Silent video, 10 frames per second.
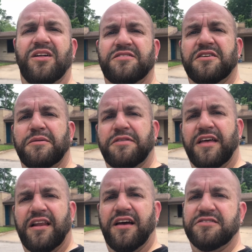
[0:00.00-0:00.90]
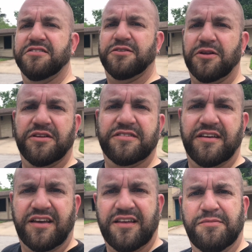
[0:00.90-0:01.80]
Well, oh, let's hook it up to the analyzer, see what it
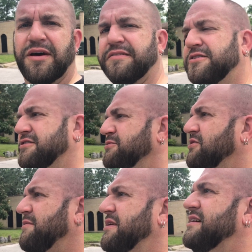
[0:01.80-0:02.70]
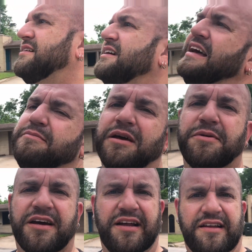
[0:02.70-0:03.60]
looks like. Might have to do some trimming,
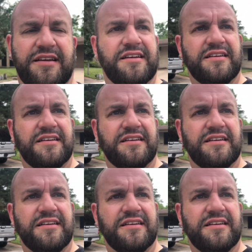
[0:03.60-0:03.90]
maybe not.